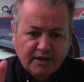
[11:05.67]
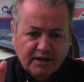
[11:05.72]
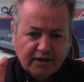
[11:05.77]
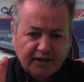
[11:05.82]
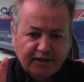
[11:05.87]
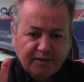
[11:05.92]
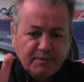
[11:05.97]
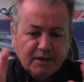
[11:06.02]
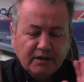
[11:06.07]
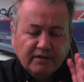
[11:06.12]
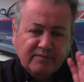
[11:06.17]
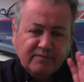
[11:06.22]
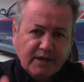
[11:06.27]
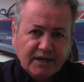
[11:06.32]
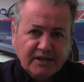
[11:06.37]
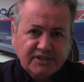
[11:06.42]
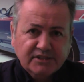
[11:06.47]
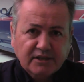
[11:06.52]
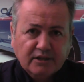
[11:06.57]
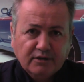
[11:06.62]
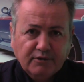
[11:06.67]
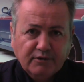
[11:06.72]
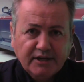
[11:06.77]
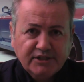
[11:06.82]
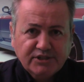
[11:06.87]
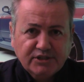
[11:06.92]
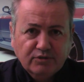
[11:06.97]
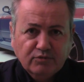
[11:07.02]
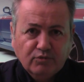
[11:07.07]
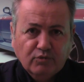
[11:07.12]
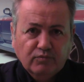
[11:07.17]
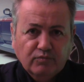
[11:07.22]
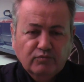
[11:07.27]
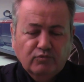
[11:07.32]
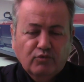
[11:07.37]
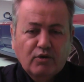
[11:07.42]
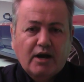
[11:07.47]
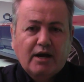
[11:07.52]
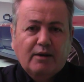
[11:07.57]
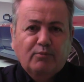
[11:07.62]
In the middle of my acceleration,
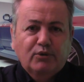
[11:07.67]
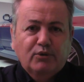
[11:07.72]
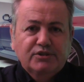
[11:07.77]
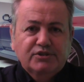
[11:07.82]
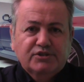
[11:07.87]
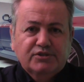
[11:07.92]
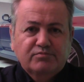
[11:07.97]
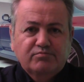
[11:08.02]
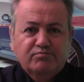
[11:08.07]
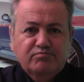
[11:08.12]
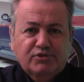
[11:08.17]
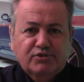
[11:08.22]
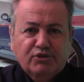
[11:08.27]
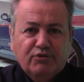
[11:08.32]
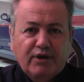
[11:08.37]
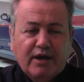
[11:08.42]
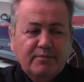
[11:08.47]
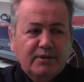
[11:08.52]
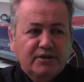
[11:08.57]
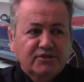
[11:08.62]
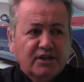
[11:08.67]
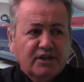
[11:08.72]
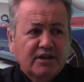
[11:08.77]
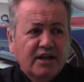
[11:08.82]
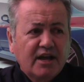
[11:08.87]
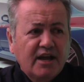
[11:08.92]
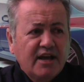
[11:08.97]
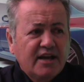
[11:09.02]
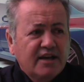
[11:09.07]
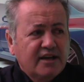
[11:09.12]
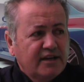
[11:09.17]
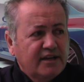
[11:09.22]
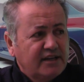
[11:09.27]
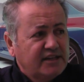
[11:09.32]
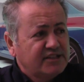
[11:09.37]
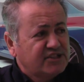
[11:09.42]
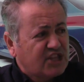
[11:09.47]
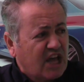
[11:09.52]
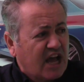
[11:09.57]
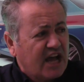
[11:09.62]
Rob was screaming. He's like,
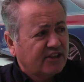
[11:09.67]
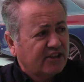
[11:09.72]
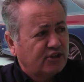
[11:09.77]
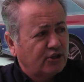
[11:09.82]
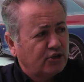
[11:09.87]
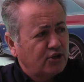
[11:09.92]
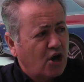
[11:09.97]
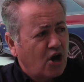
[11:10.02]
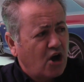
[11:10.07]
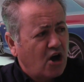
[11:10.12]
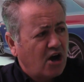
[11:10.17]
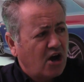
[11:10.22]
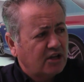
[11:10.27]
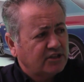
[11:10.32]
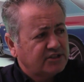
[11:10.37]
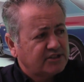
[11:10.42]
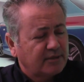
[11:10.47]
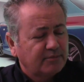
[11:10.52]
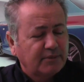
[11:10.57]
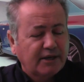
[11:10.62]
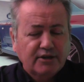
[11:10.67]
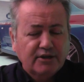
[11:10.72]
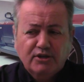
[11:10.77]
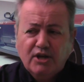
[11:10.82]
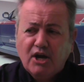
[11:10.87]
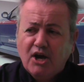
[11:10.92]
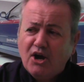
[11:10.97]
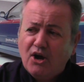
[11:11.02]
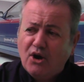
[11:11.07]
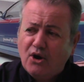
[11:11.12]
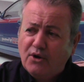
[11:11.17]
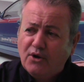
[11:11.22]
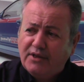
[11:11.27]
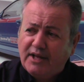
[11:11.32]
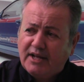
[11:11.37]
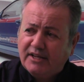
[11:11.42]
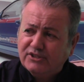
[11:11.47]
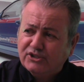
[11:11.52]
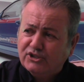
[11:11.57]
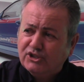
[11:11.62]
is that the NOS? I'm like, no,
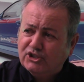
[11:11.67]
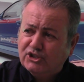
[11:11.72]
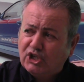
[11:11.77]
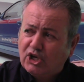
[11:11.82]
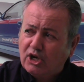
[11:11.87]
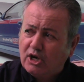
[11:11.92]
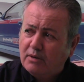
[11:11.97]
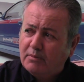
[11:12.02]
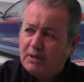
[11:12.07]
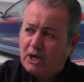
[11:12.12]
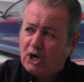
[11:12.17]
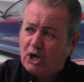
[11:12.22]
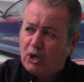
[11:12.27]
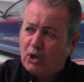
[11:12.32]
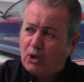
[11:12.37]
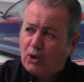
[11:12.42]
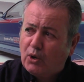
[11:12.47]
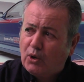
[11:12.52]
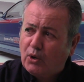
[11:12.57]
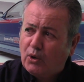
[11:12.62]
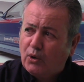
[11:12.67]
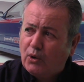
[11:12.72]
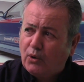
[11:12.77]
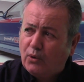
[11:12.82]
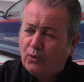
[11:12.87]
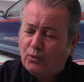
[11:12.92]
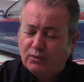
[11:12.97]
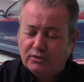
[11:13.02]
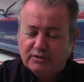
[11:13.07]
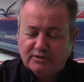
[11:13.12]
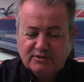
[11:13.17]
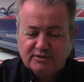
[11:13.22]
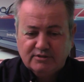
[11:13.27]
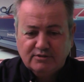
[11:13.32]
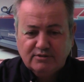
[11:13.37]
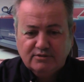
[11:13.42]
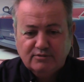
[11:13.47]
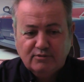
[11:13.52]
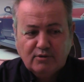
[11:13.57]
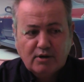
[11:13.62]
that's the turbo.
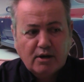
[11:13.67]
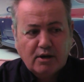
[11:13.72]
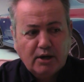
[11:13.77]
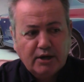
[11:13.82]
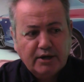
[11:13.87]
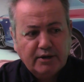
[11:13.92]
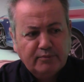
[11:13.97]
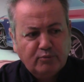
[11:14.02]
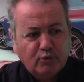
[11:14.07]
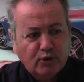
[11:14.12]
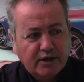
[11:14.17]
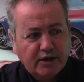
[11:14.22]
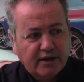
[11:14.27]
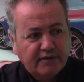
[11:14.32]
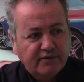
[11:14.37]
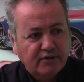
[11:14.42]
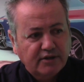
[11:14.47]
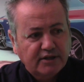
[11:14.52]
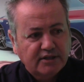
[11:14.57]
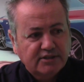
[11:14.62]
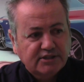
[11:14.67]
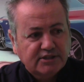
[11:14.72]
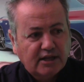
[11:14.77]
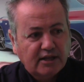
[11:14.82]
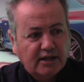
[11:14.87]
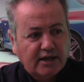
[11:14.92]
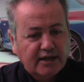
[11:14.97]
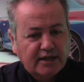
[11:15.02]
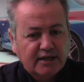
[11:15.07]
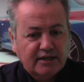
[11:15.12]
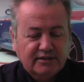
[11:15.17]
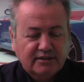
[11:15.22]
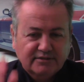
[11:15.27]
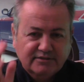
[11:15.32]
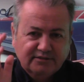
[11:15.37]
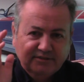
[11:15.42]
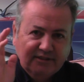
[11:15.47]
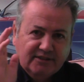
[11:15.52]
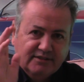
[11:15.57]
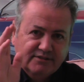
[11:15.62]
Whatever it is, I like it.
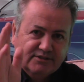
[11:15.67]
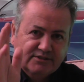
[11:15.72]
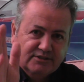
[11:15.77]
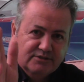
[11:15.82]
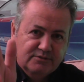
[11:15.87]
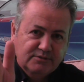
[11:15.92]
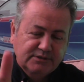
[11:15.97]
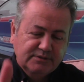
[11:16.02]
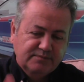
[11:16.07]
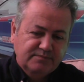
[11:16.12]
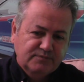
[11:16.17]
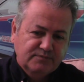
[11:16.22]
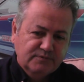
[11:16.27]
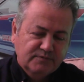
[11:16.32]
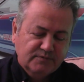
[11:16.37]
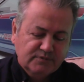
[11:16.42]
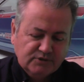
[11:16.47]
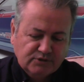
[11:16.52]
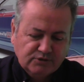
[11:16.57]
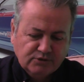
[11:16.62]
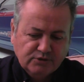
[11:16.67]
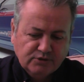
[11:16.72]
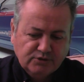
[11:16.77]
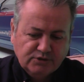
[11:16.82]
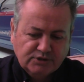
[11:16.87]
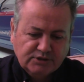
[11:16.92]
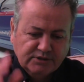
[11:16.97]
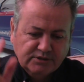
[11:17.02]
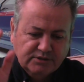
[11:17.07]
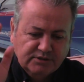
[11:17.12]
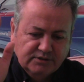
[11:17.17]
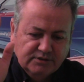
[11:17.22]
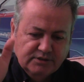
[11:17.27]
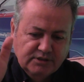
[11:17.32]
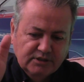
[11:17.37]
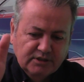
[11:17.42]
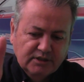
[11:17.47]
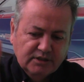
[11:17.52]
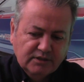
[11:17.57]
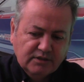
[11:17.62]
And so we cruised and
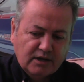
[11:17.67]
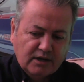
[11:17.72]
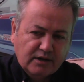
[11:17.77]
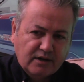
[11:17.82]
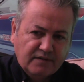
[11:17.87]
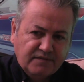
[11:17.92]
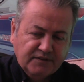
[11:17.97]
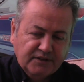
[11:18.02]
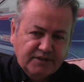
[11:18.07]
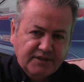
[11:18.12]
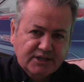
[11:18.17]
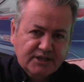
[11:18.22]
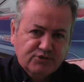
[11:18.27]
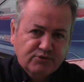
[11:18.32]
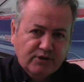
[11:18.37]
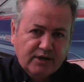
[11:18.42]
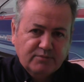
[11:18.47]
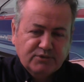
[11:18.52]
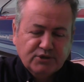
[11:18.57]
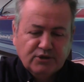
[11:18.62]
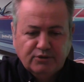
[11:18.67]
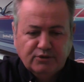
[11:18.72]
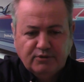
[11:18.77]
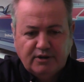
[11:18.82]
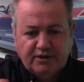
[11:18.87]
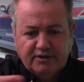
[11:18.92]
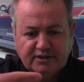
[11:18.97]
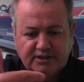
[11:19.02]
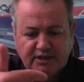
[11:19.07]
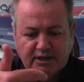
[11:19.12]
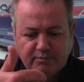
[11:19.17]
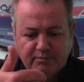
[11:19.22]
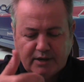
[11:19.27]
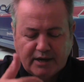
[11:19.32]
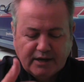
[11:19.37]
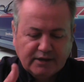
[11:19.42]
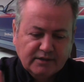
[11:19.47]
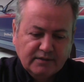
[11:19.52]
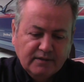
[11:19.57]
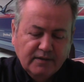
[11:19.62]
got off on the next ramp, turned around and came back.